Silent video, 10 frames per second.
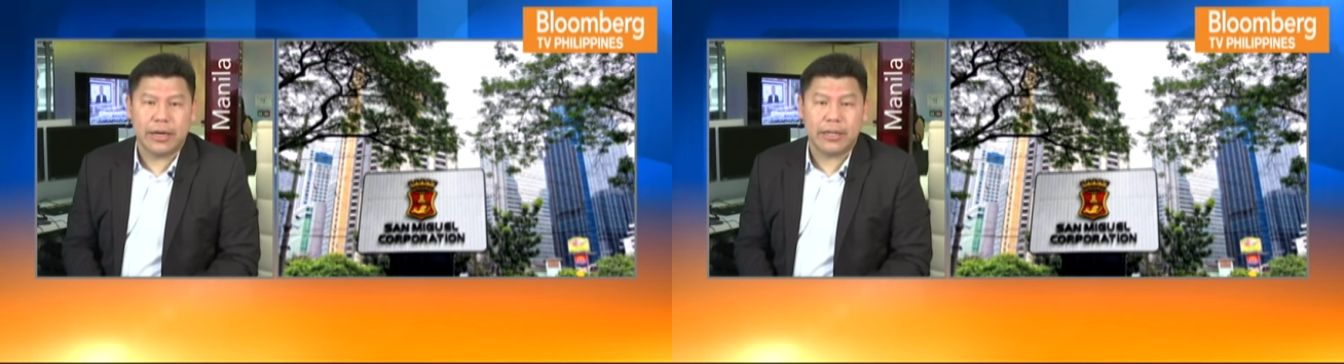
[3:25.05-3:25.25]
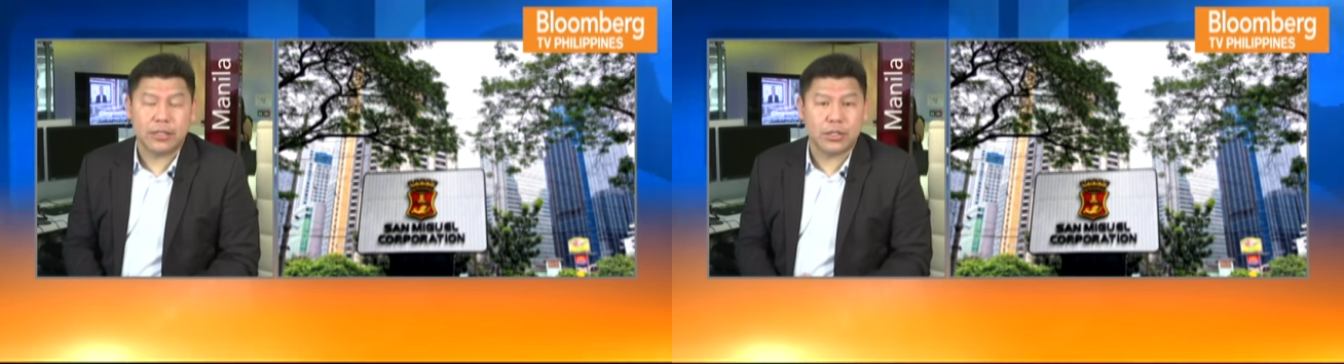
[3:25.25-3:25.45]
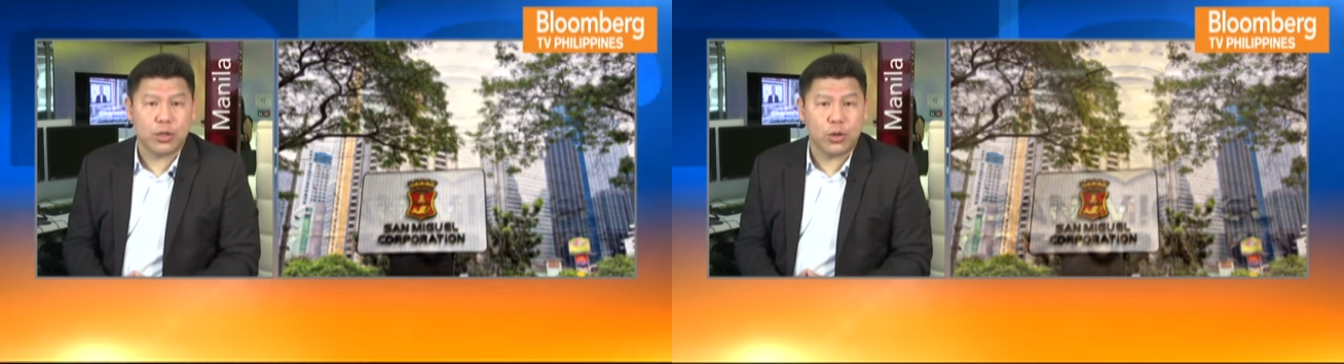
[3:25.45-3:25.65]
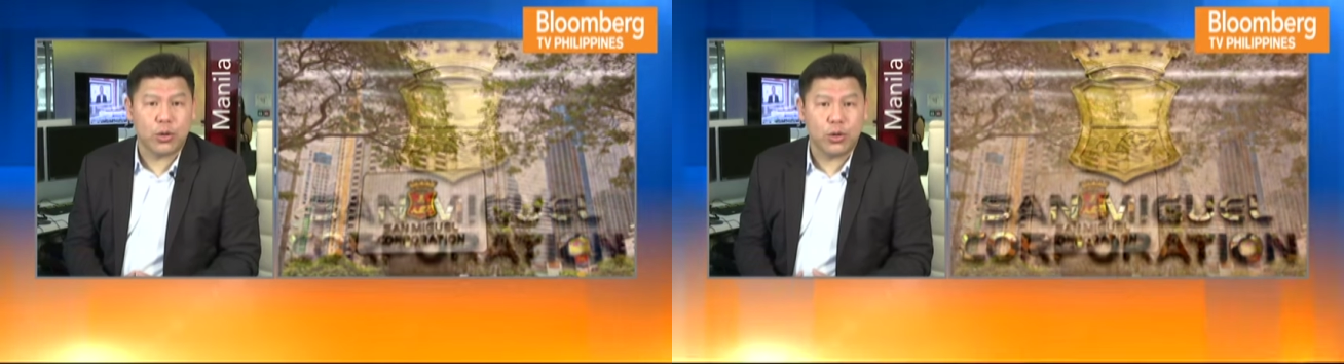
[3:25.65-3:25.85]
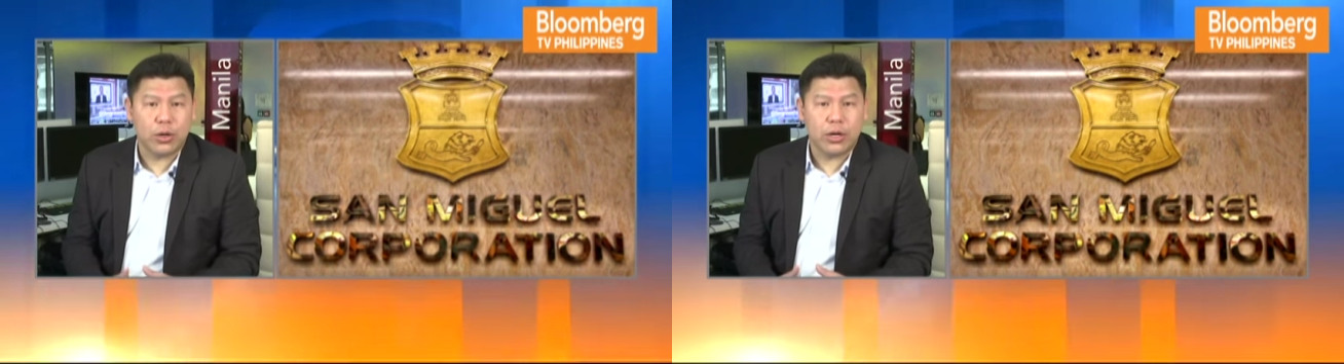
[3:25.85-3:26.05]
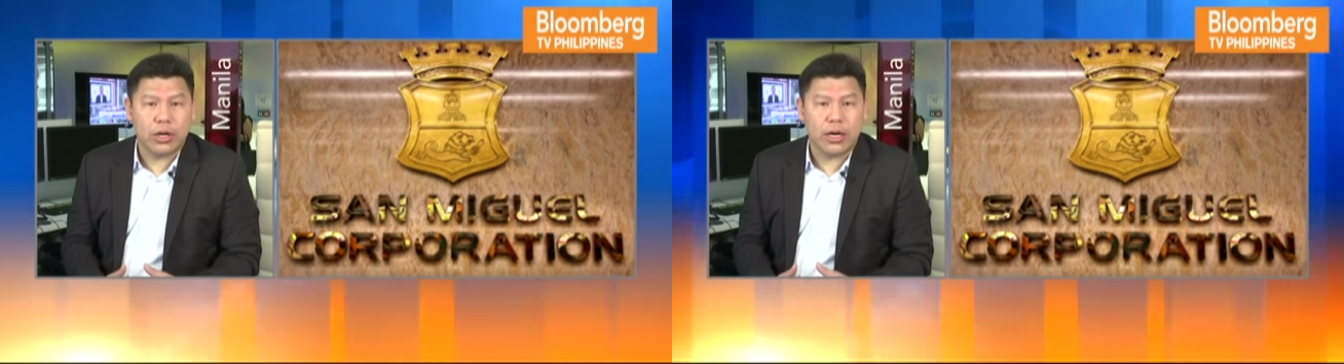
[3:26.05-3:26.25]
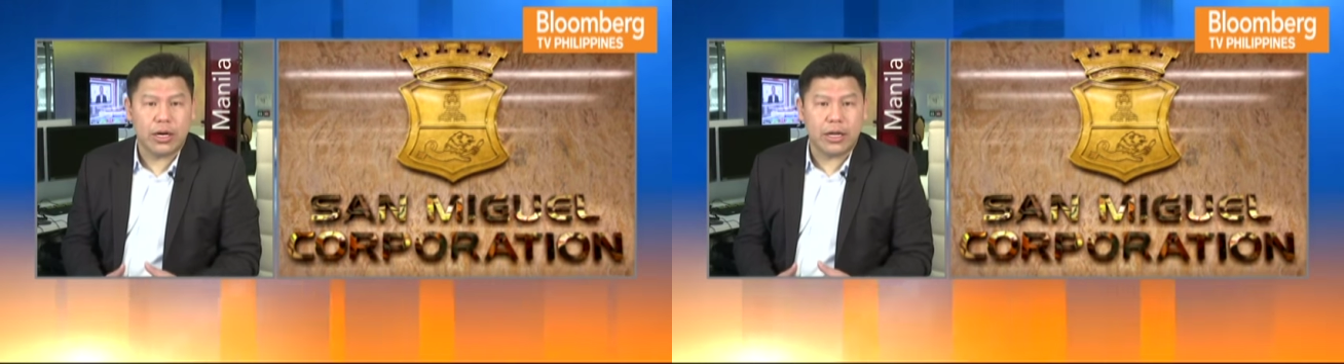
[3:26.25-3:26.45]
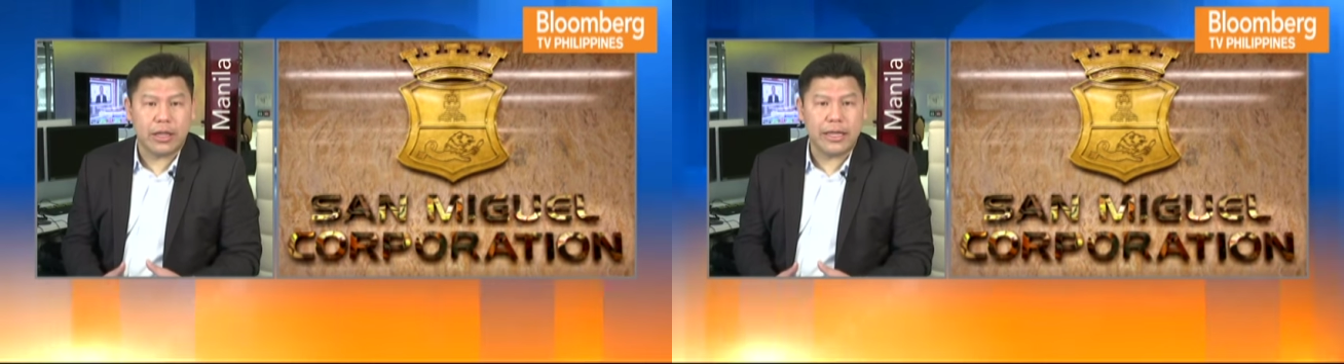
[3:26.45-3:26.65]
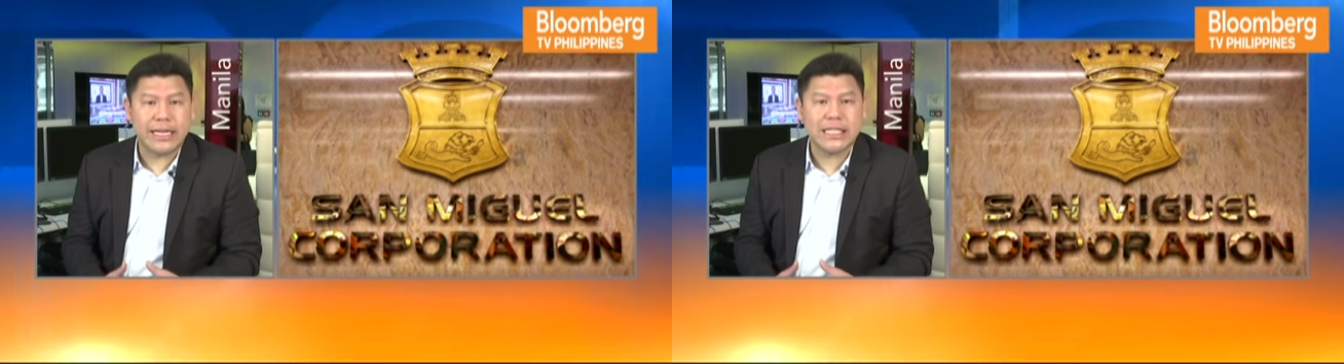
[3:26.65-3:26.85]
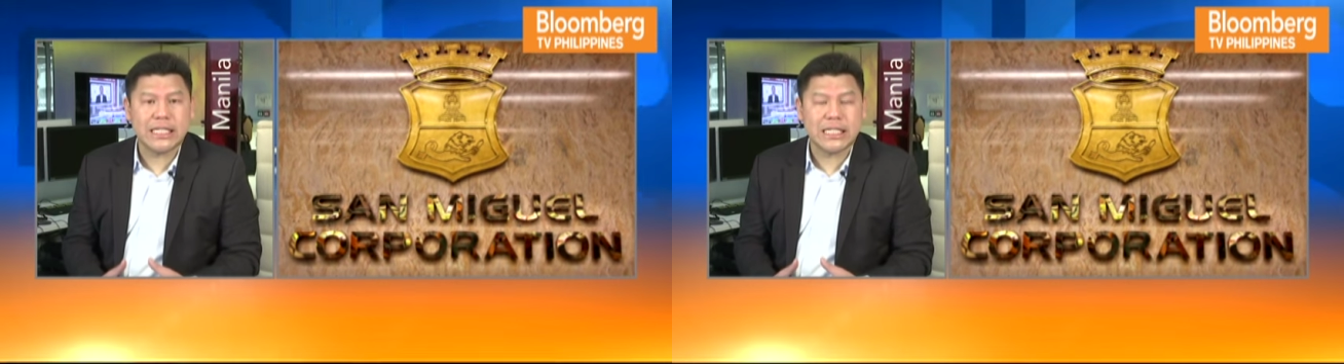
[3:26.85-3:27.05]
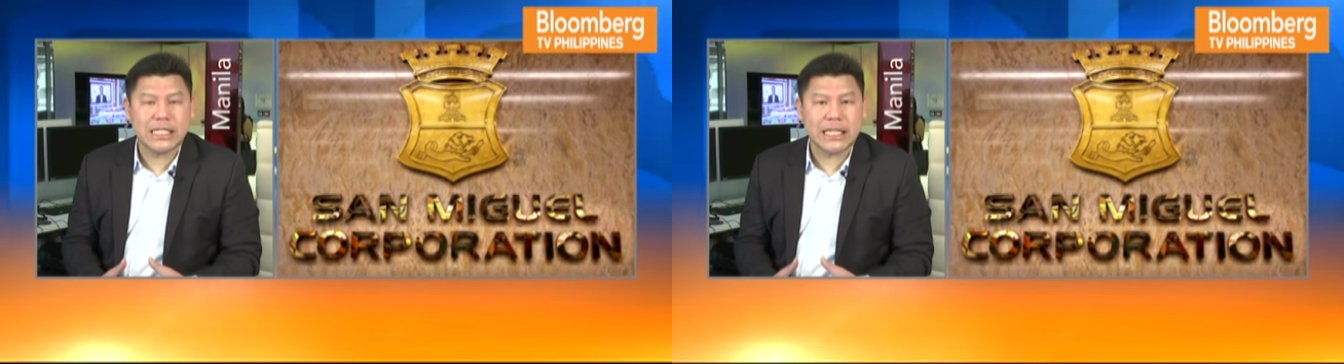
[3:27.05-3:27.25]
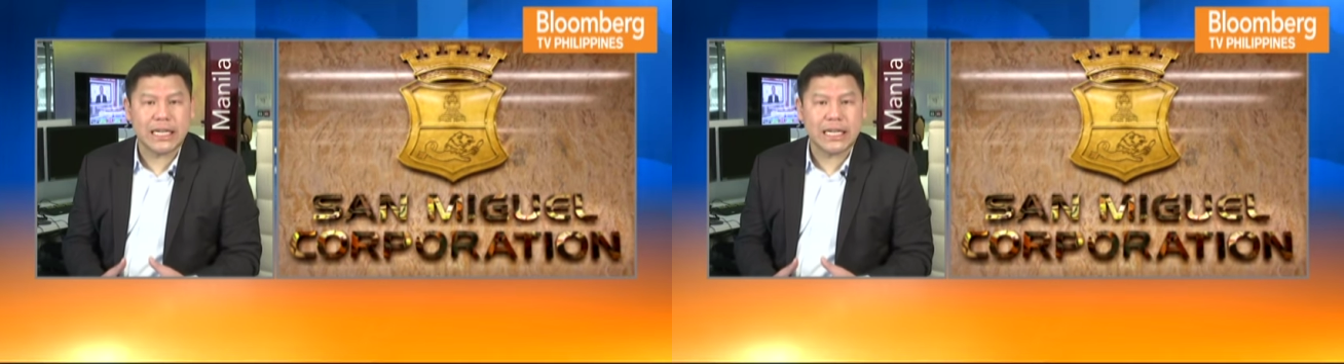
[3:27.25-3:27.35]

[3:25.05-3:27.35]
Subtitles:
And so this